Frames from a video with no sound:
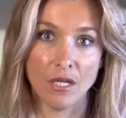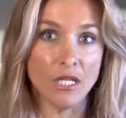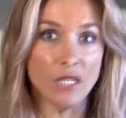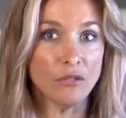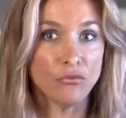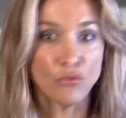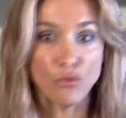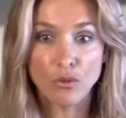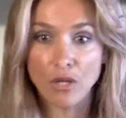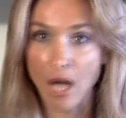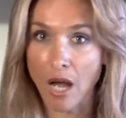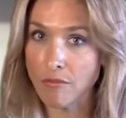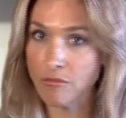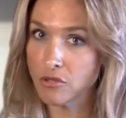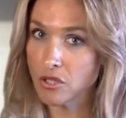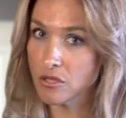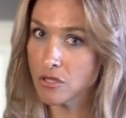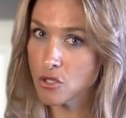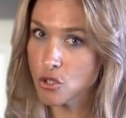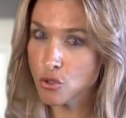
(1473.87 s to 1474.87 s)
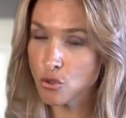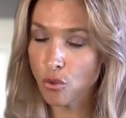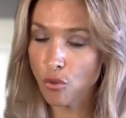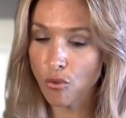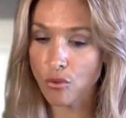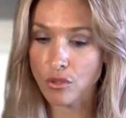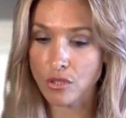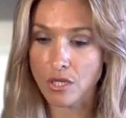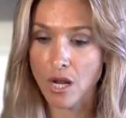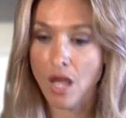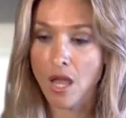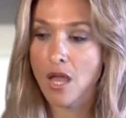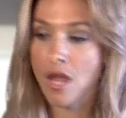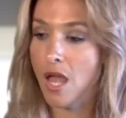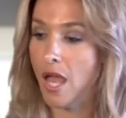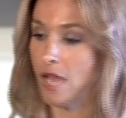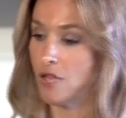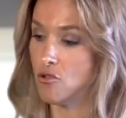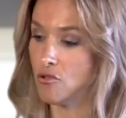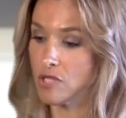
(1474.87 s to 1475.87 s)
If you come to the store
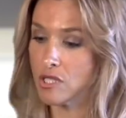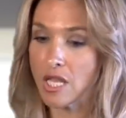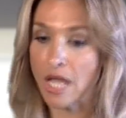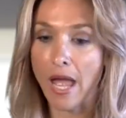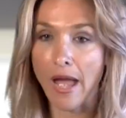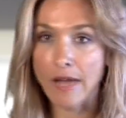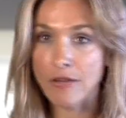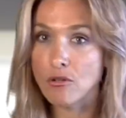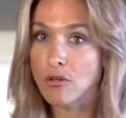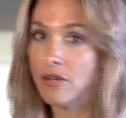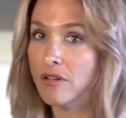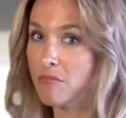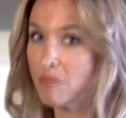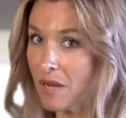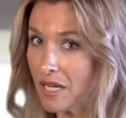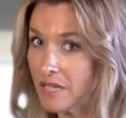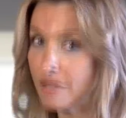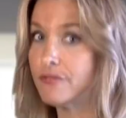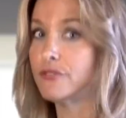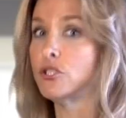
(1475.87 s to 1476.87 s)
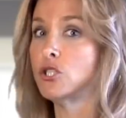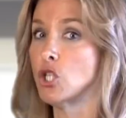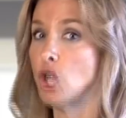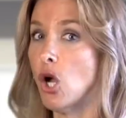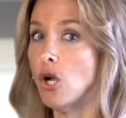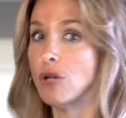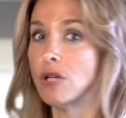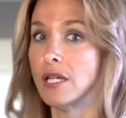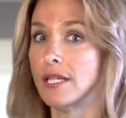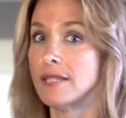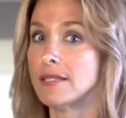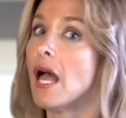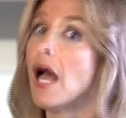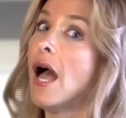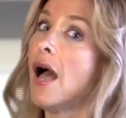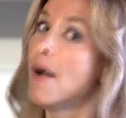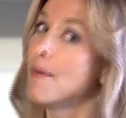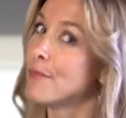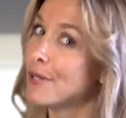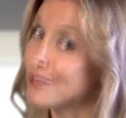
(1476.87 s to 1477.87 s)
and you say, I don't have money for chocolate,
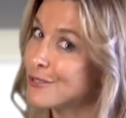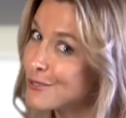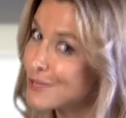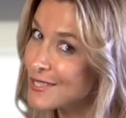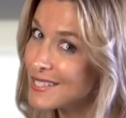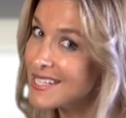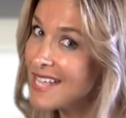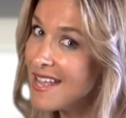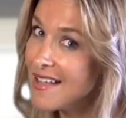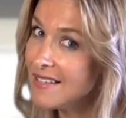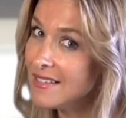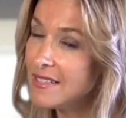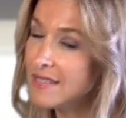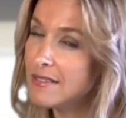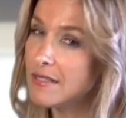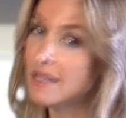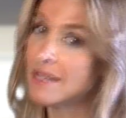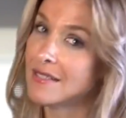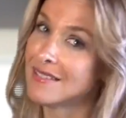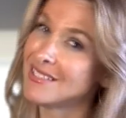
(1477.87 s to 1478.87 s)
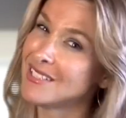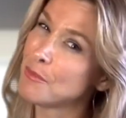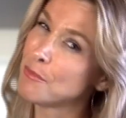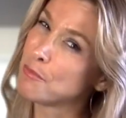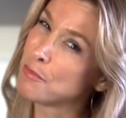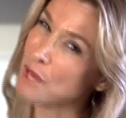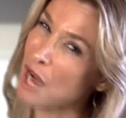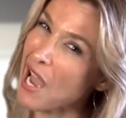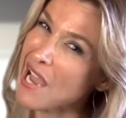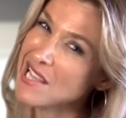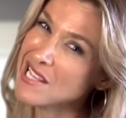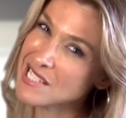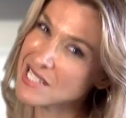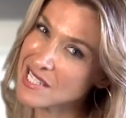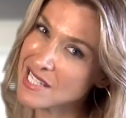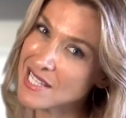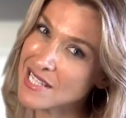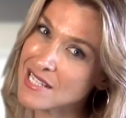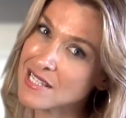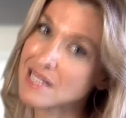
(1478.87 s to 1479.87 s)
but you steal it, the price
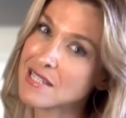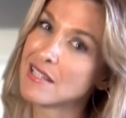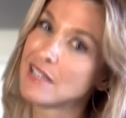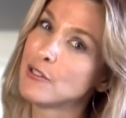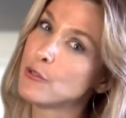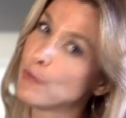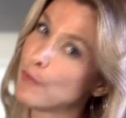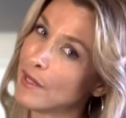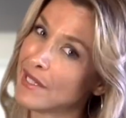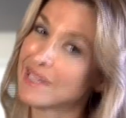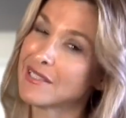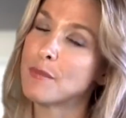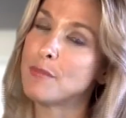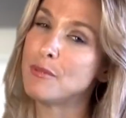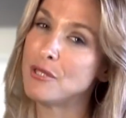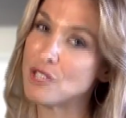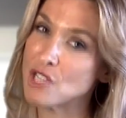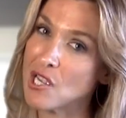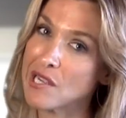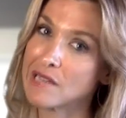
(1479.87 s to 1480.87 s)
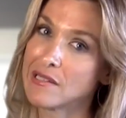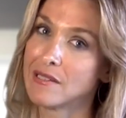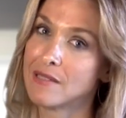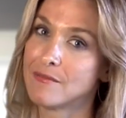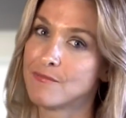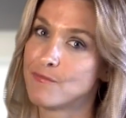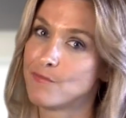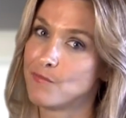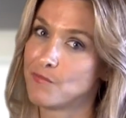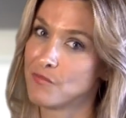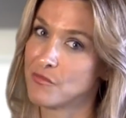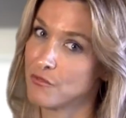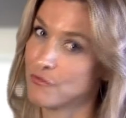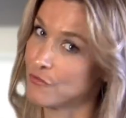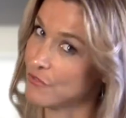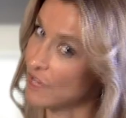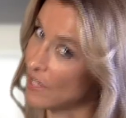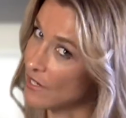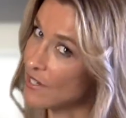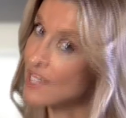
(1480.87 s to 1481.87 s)
is you may end up in jail.
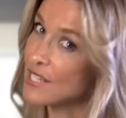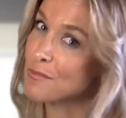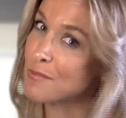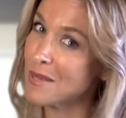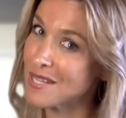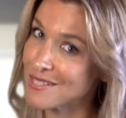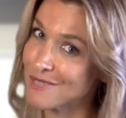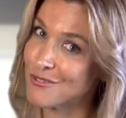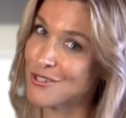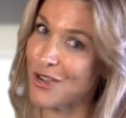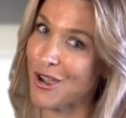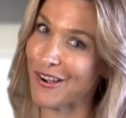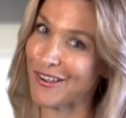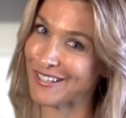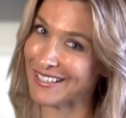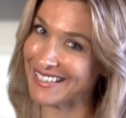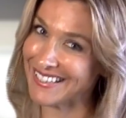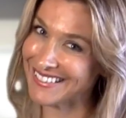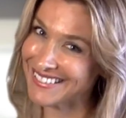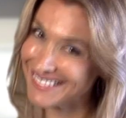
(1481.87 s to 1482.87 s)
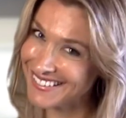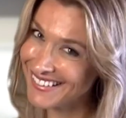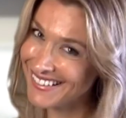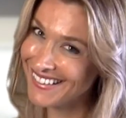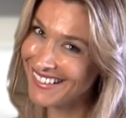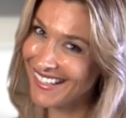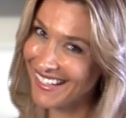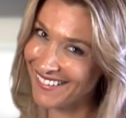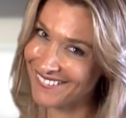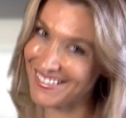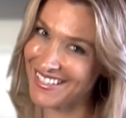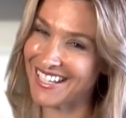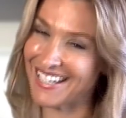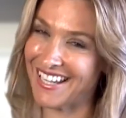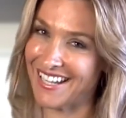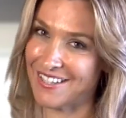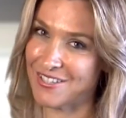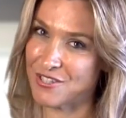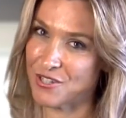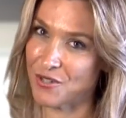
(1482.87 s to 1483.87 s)
Very expensive chocolate if they
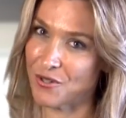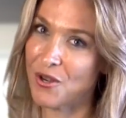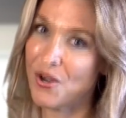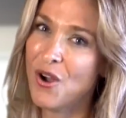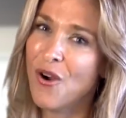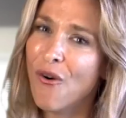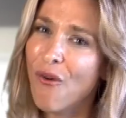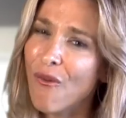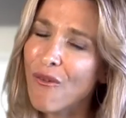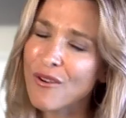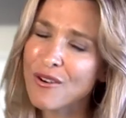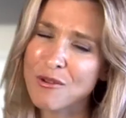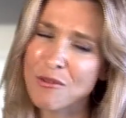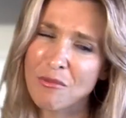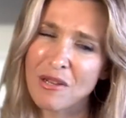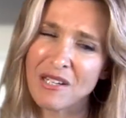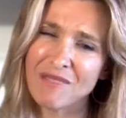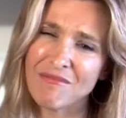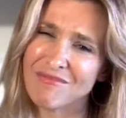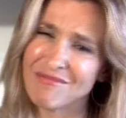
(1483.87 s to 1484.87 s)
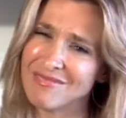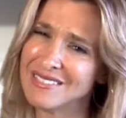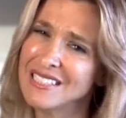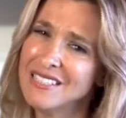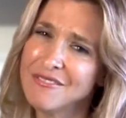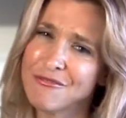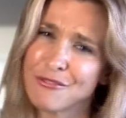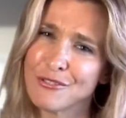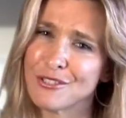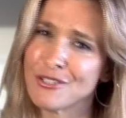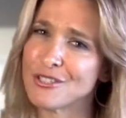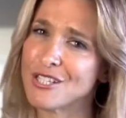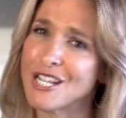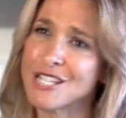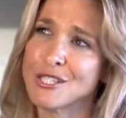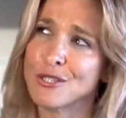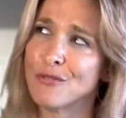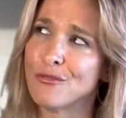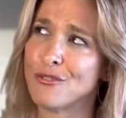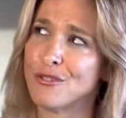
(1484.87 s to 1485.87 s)
catch you. Or you may live for the
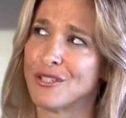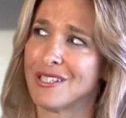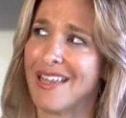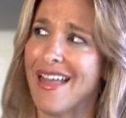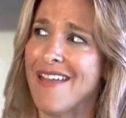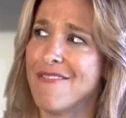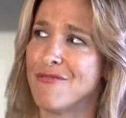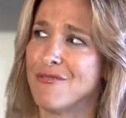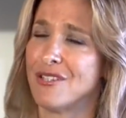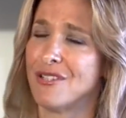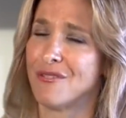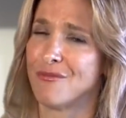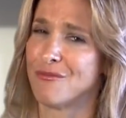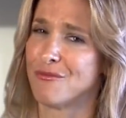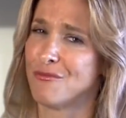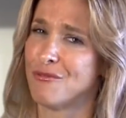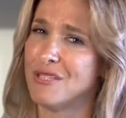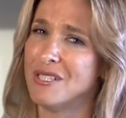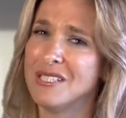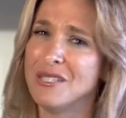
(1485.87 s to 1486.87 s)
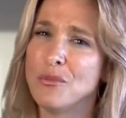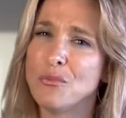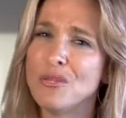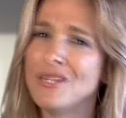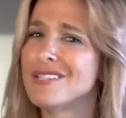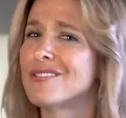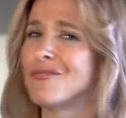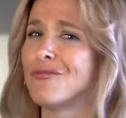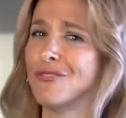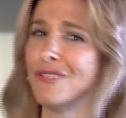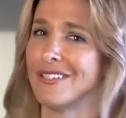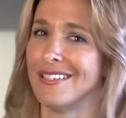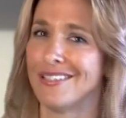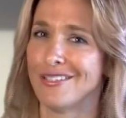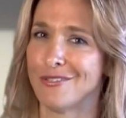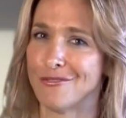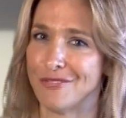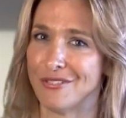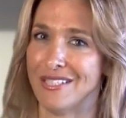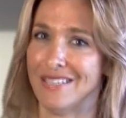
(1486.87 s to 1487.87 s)
rest of your life with a really weird feeling
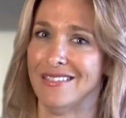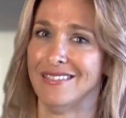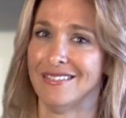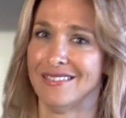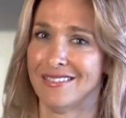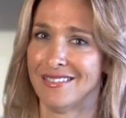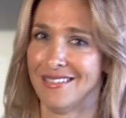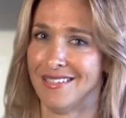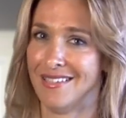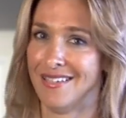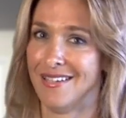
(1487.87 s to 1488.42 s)
of guilt.